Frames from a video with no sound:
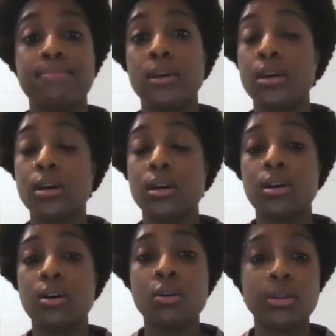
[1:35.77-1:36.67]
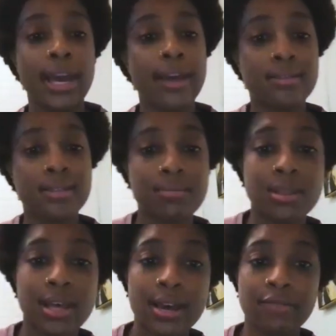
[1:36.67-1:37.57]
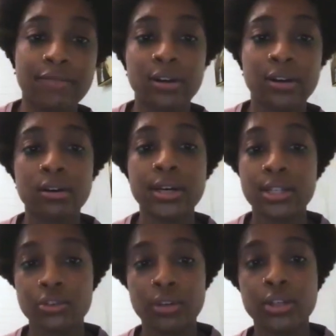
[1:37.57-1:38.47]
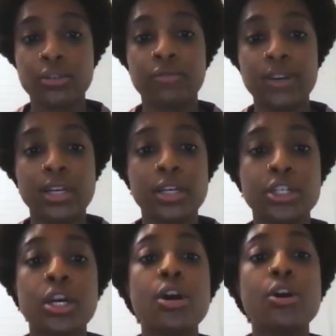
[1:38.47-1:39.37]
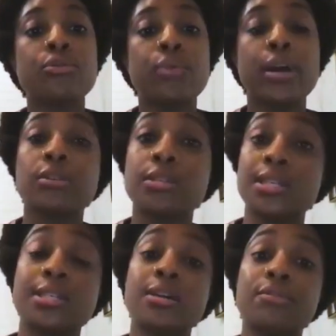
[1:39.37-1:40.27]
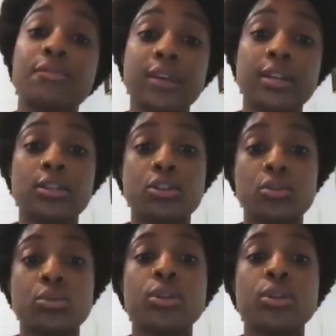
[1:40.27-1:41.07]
the only 8th team in the NFL history to finish the regular season undefeated too.